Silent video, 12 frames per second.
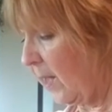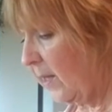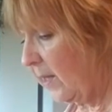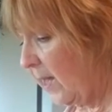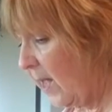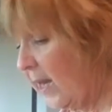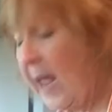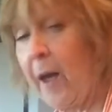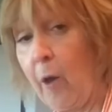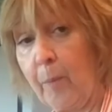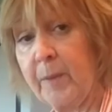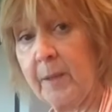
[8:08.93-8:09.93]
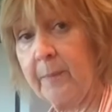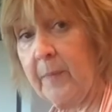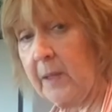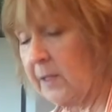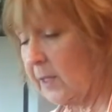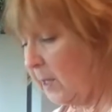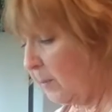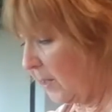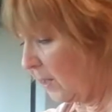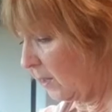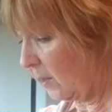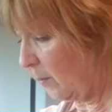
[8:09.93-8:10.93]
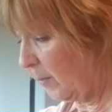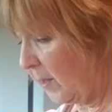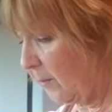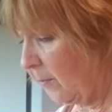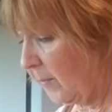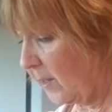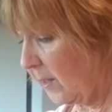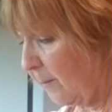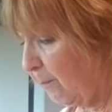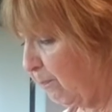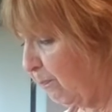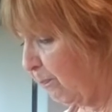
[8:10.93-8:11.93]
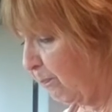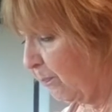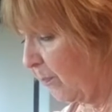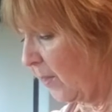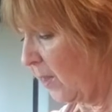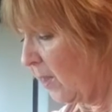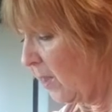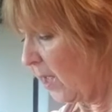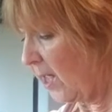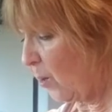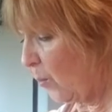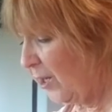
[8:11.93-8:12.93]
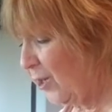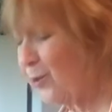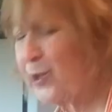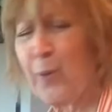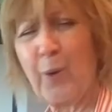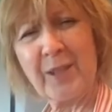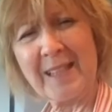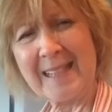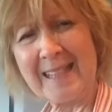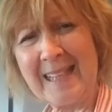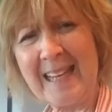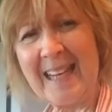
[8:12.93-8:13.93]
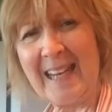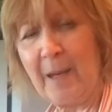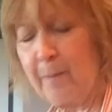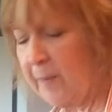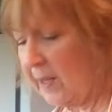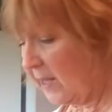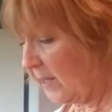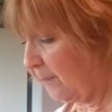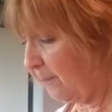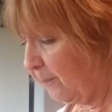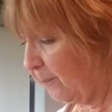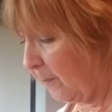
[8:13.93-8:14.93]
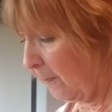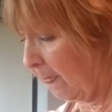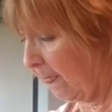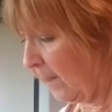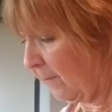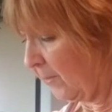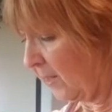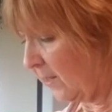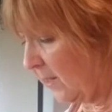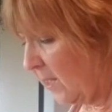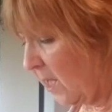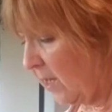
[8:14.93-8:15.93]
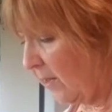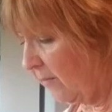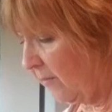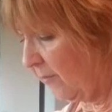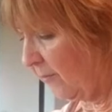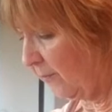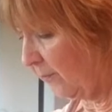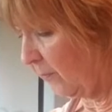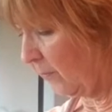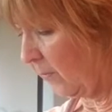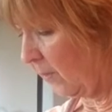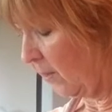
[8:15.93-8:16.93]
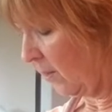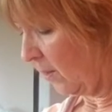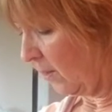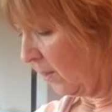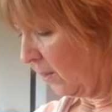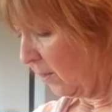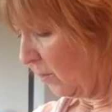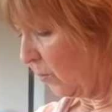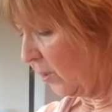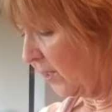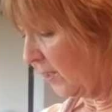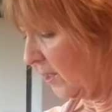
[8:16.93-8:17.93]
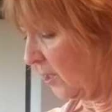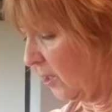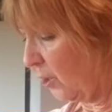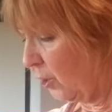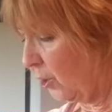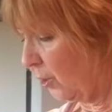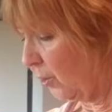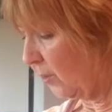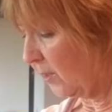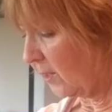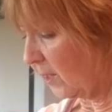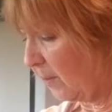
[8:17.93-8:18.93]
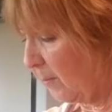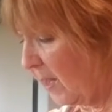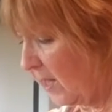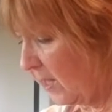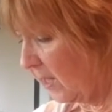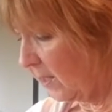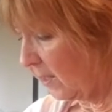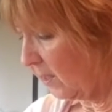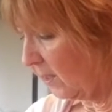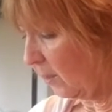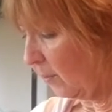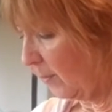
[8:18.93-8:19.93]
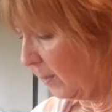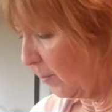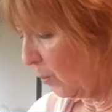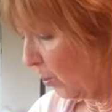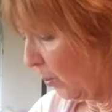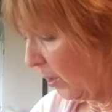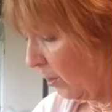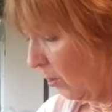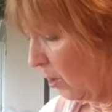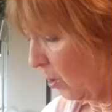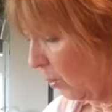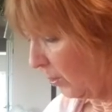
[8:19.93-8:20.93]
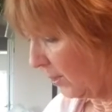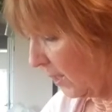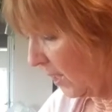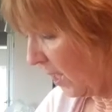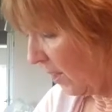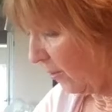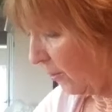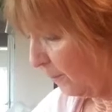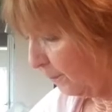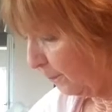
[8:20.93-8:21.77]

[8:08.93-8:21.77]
That helped. It's going to be a little bit, I don't want to use the word sticky, but it's kind of what it's going to do. It's going to make it a little bit more where it'll hold together.